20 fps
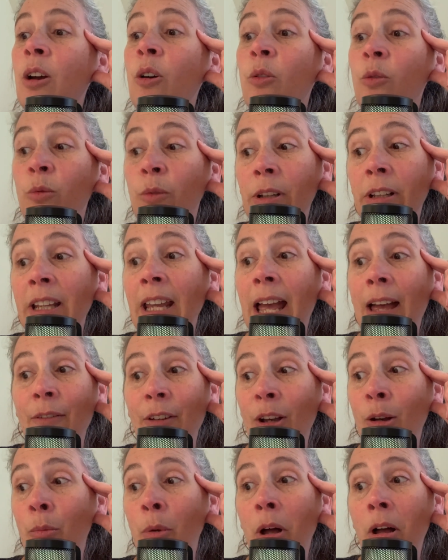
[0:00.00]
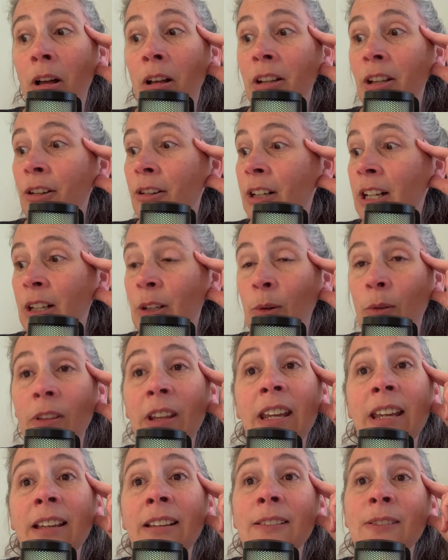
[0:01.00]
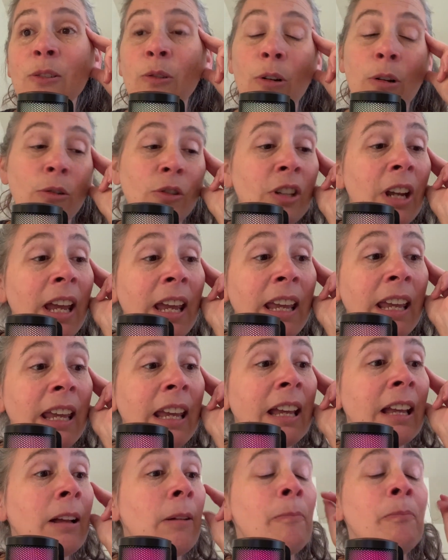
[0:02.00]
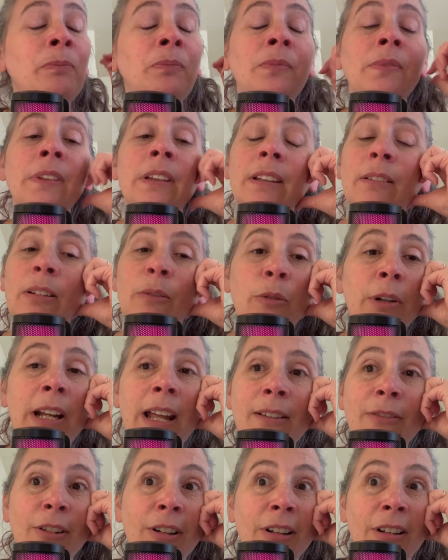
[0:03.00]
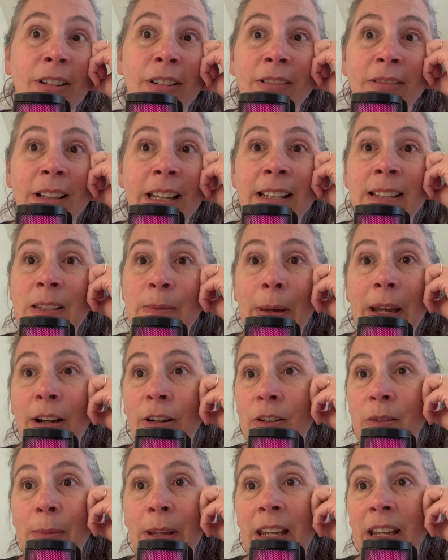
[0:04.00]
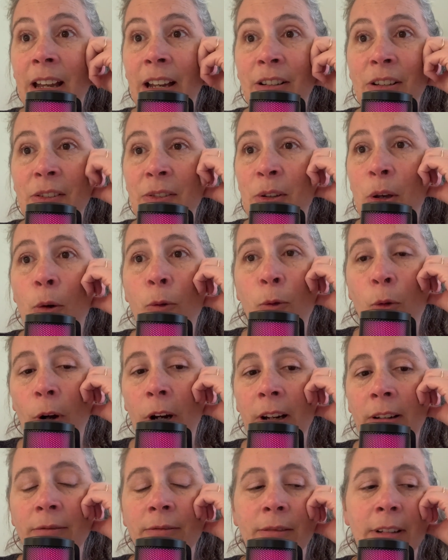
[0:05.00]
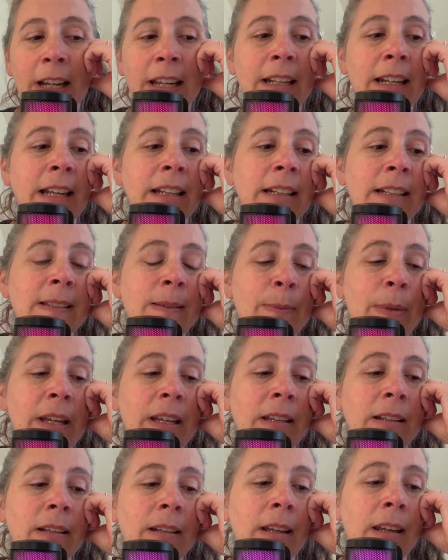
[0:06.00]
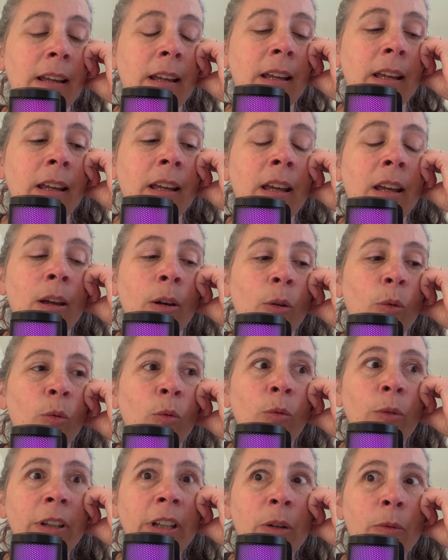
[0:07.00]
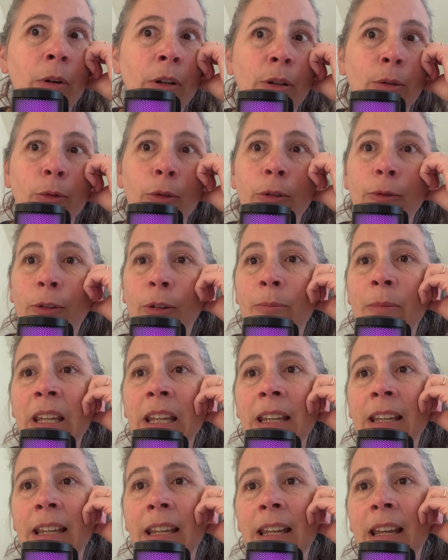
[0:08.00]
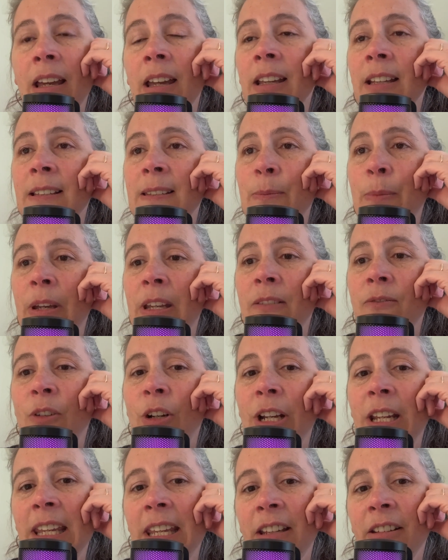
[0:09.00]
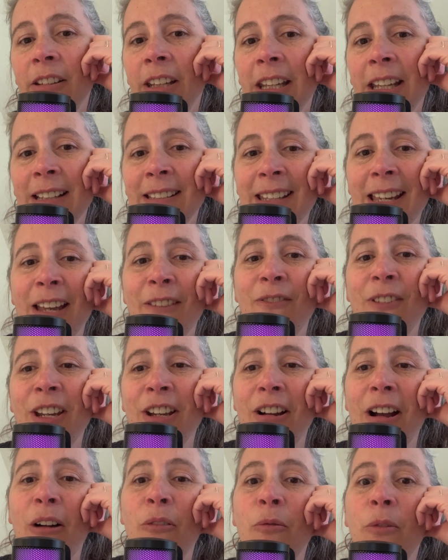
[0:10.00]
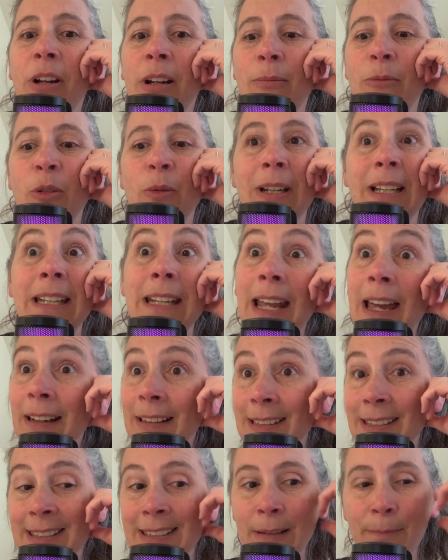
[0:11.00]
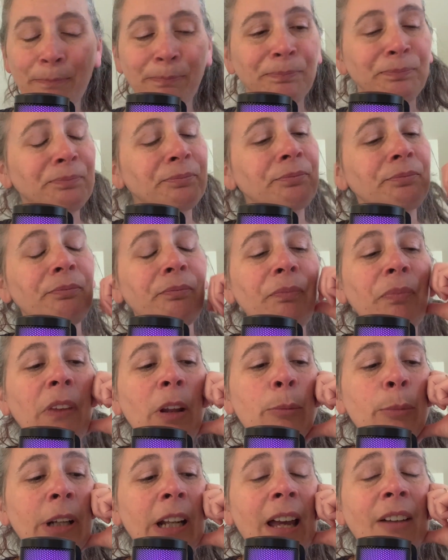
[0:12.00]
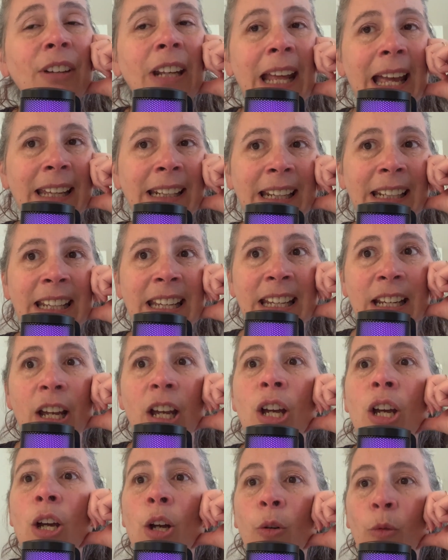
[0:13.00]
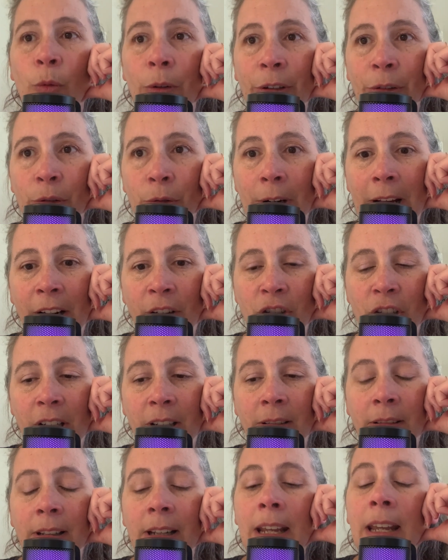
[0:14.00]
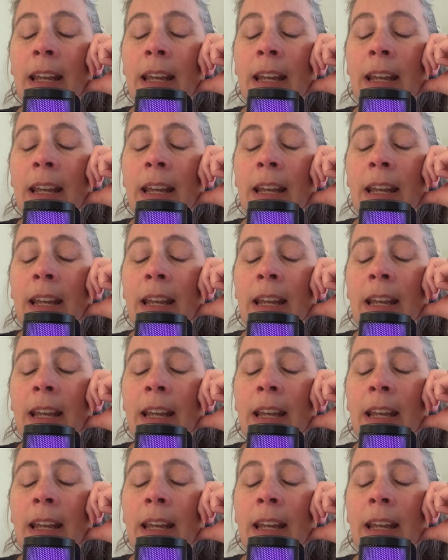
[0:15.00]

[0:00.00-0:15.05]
really having a ball learning new things, crocheting, whatever inspires me, I just go for it, right? And it's been really wonderful for me. It's been very healing as I figure out what I'm doing next. But I haven't had any real direction.